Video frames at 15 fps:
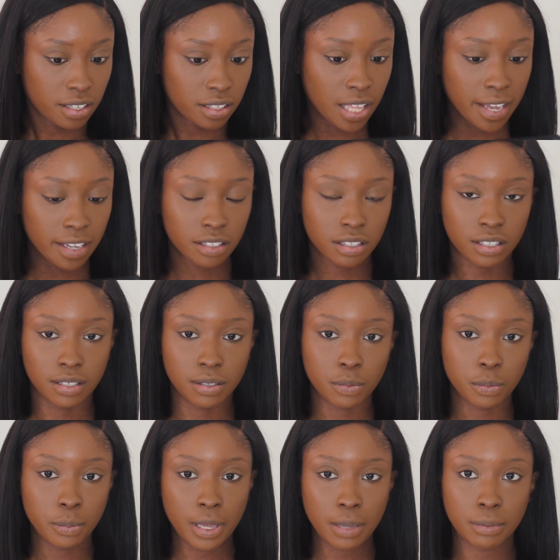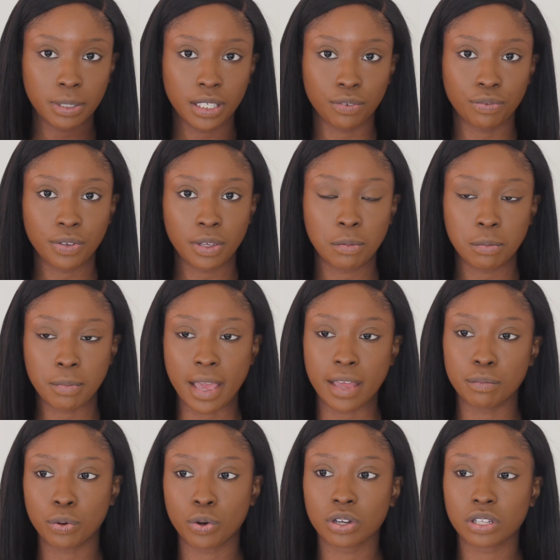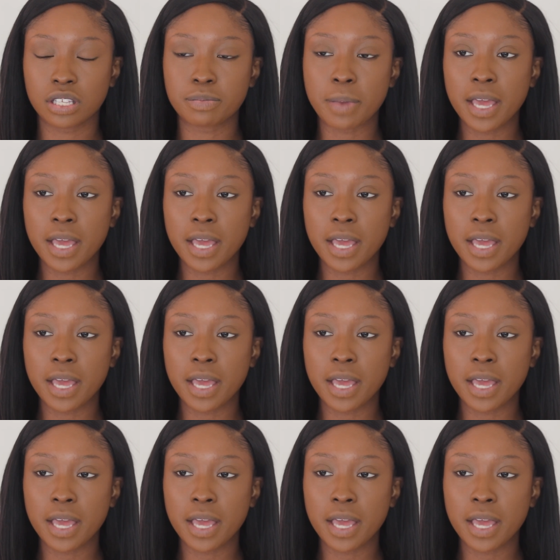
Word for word: Like the Maybelline Fit Me Matte and Poreless.